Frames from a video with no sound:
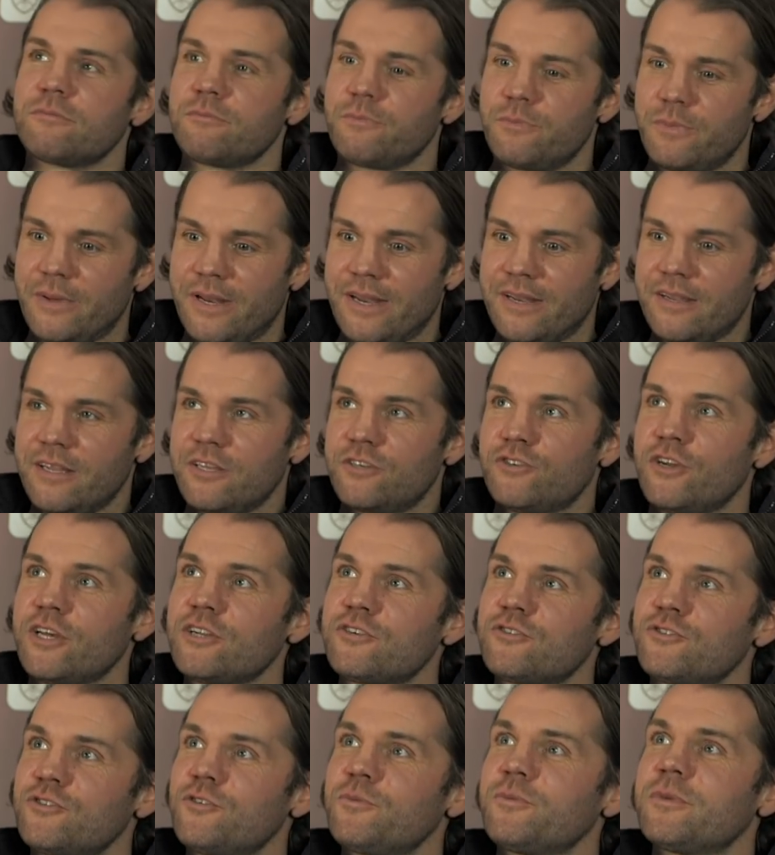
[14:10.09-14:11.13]
being in the
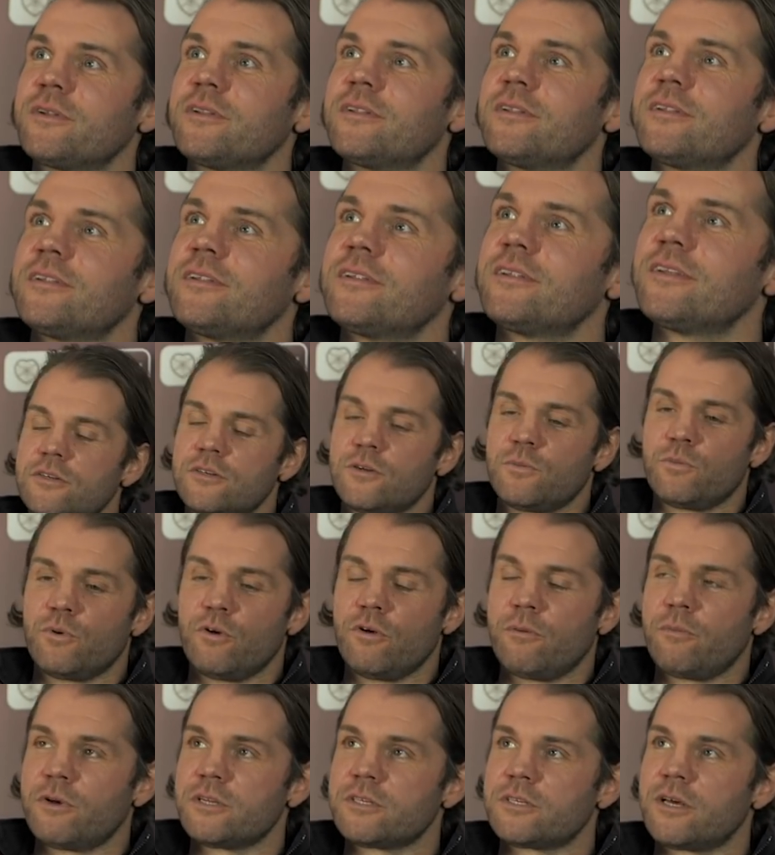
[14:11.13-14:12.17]
dressing room, and so
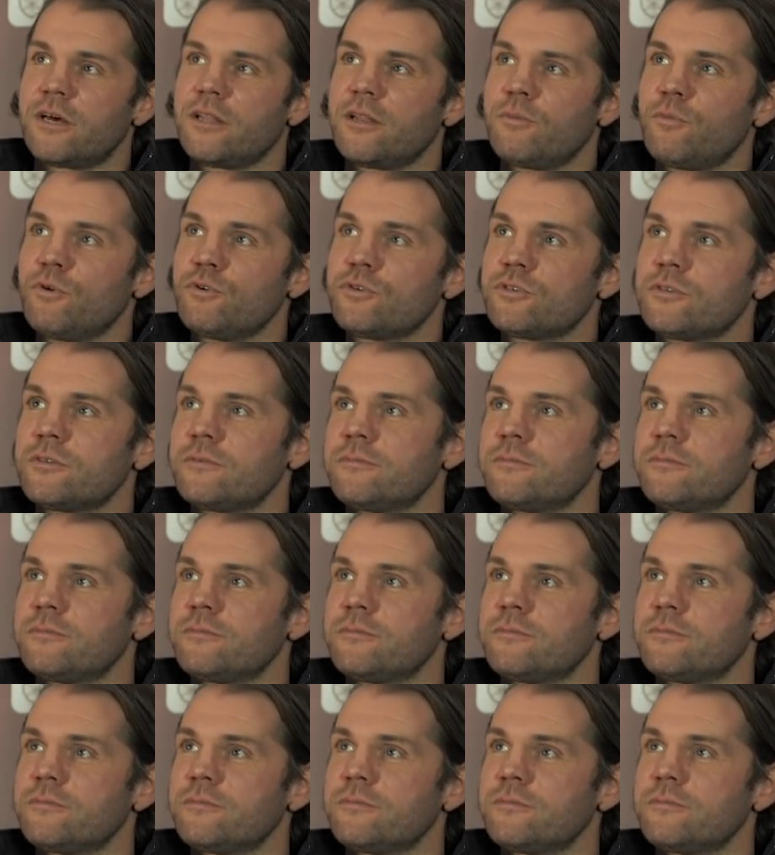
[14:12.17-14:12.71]
probably miss that the most.